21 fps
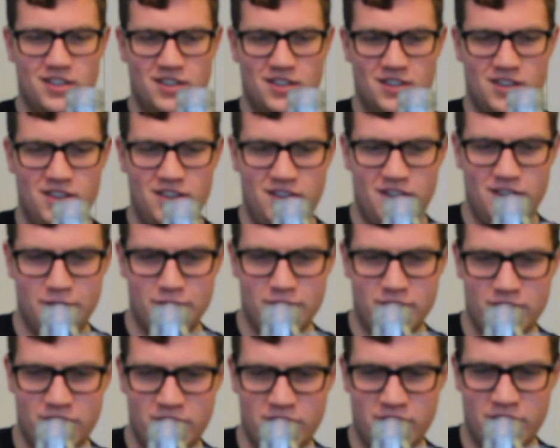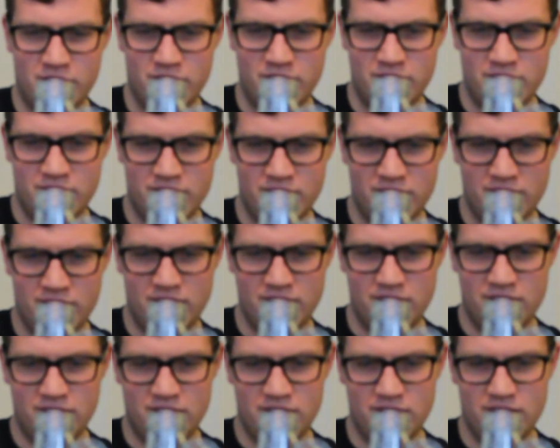Alright, so
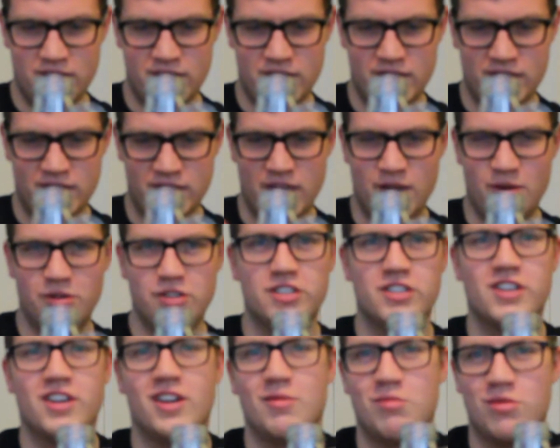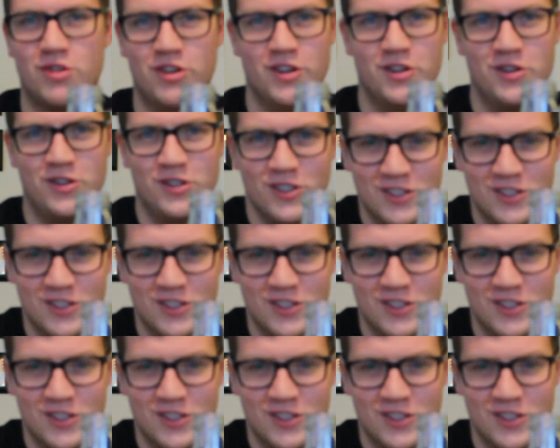now we just gotta brew.